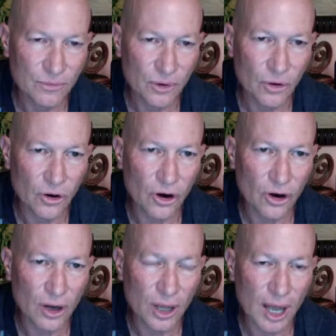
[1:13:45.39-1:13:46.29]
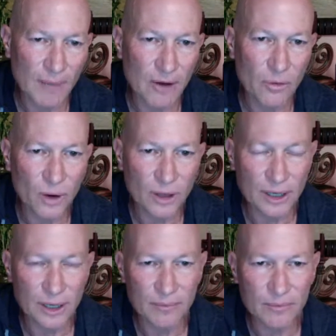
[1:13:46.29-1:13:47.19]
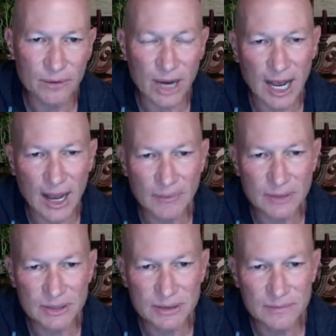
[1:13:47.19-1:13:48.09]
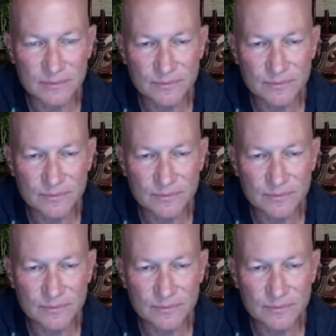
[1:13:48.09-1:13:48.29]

Or am I willing, perhaps,